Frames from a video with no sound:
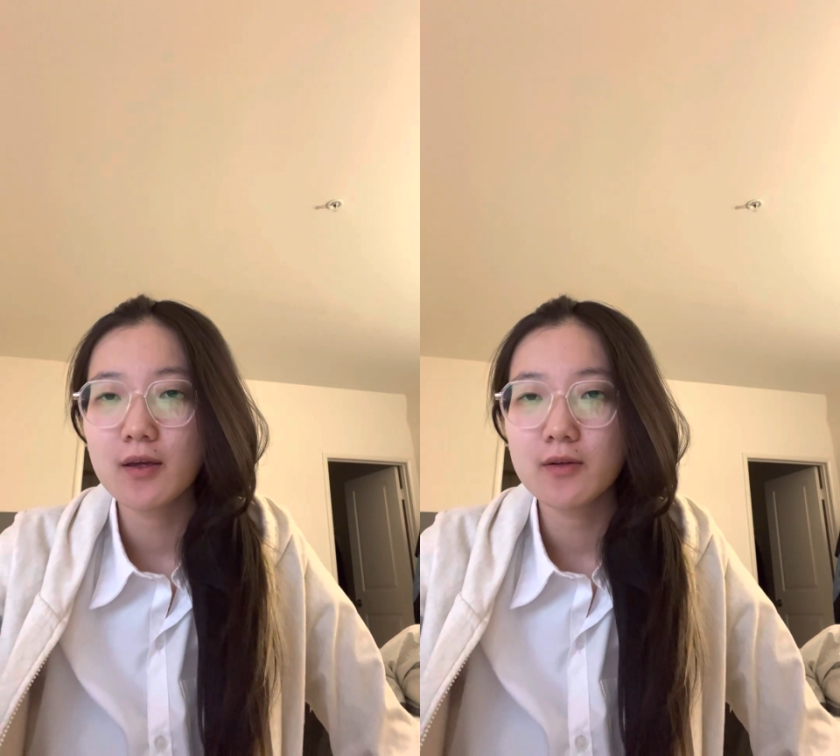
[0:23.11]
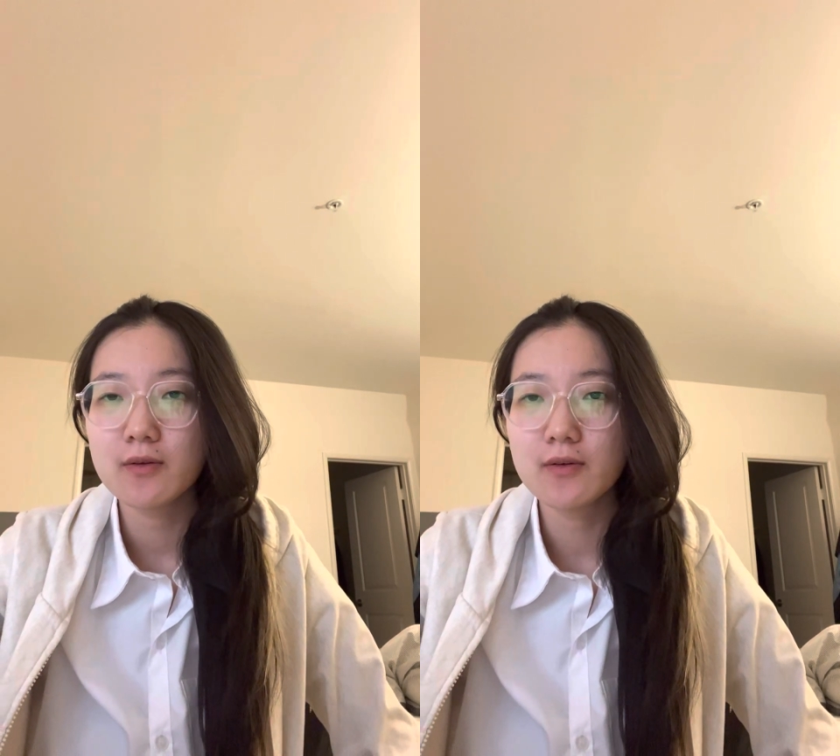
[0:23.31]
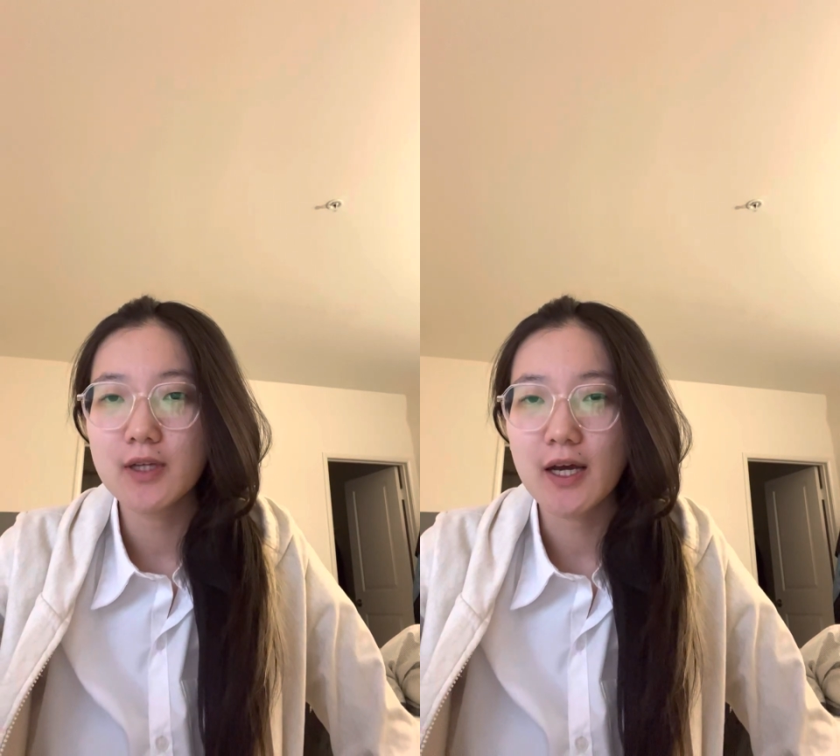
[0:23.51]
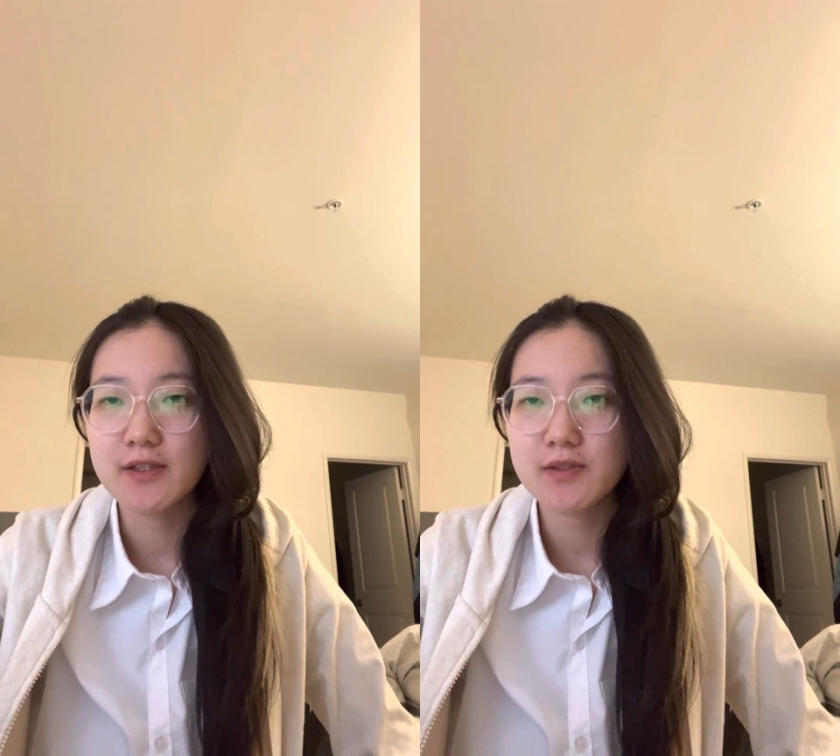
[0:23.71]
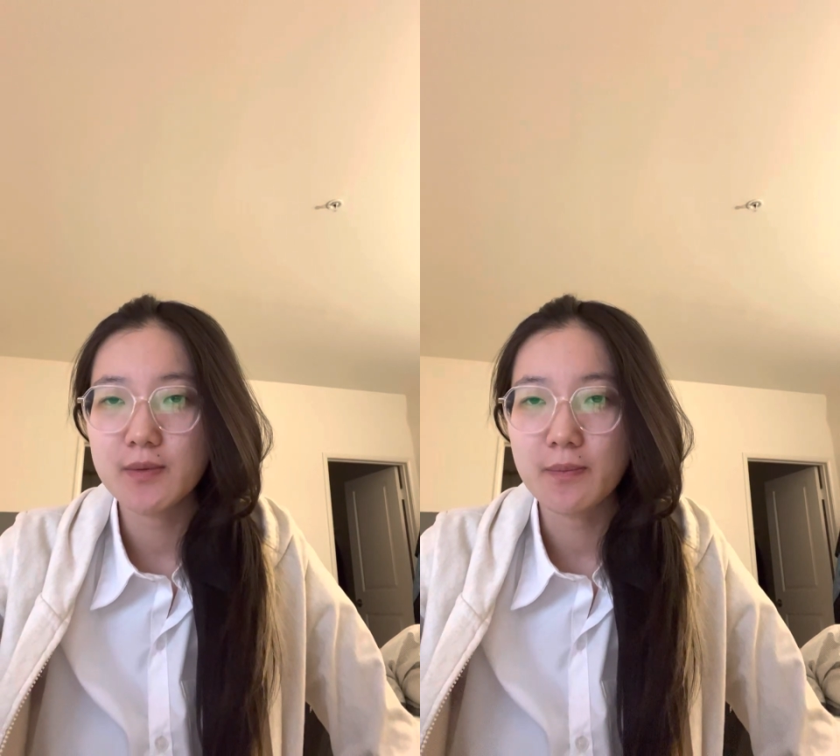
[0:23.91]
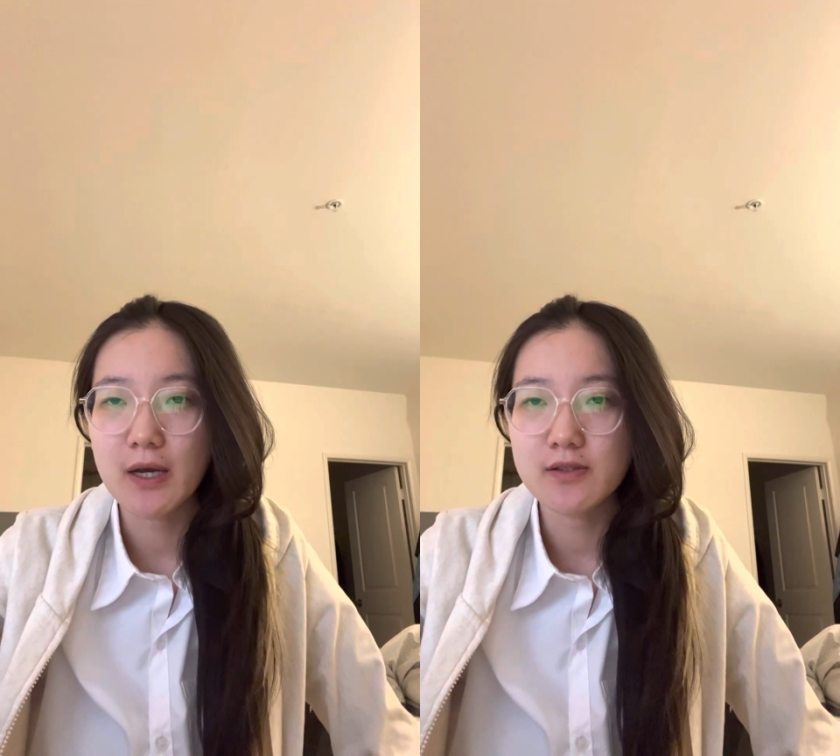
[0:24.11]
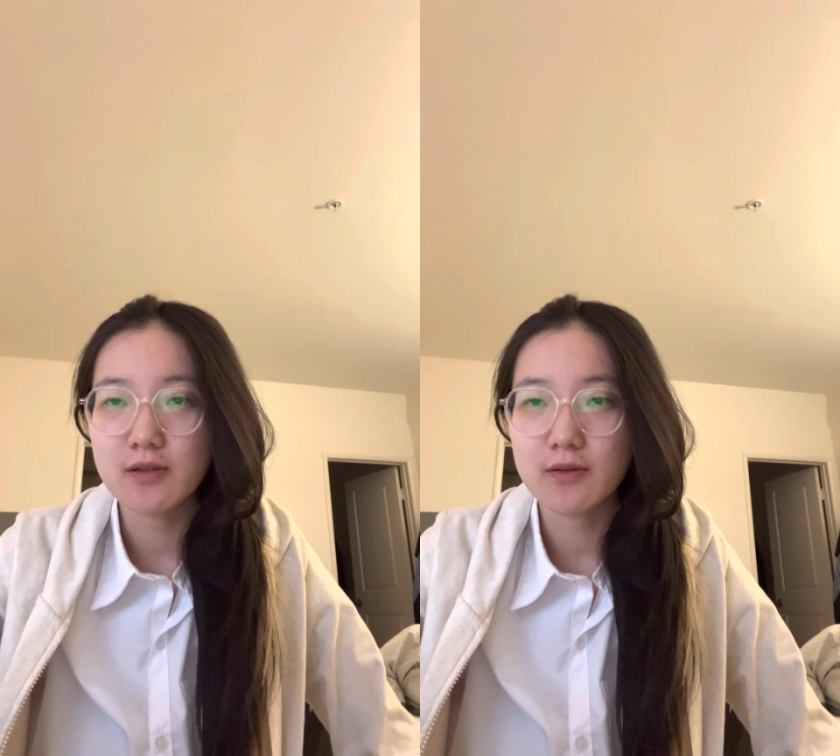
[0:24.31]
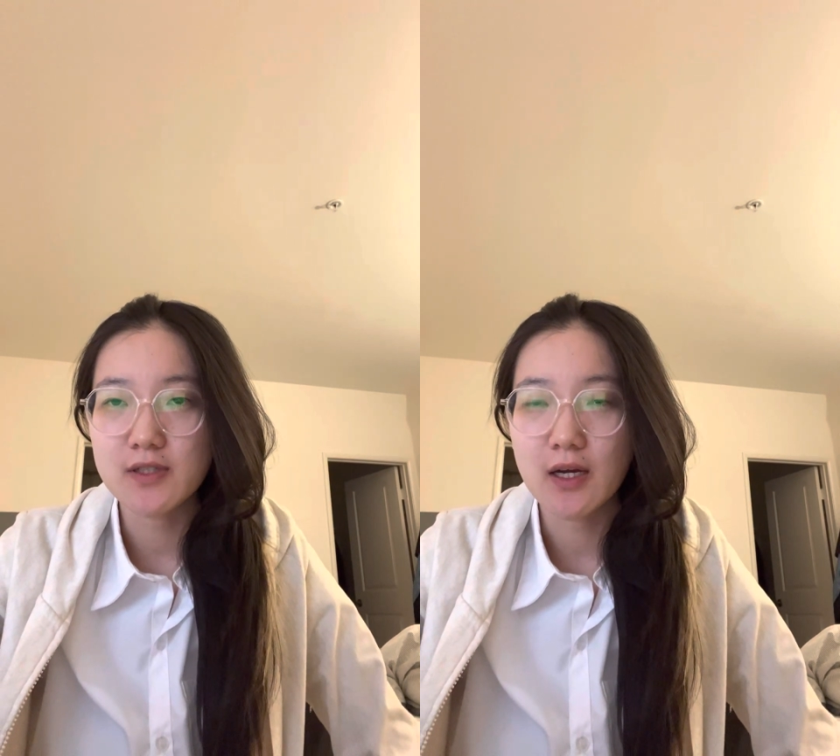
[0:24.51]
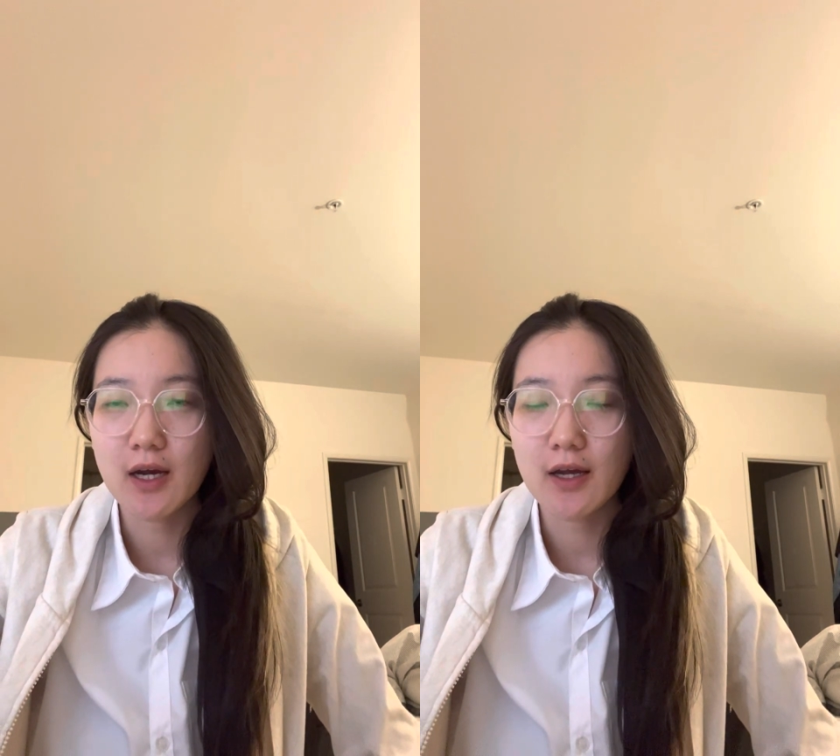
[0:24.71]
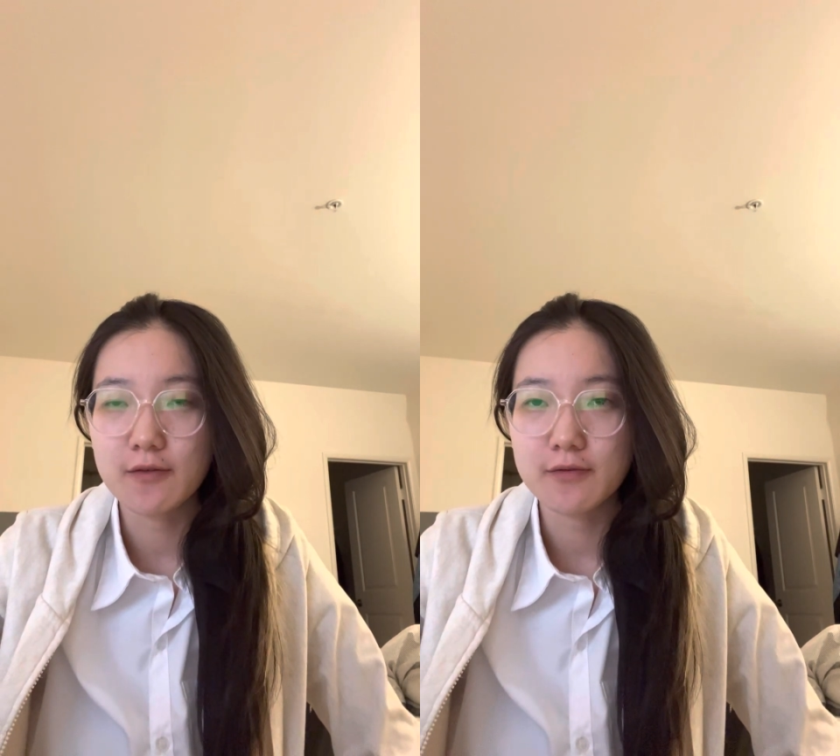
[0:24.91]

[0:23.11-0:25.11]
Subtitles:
Two test methods are as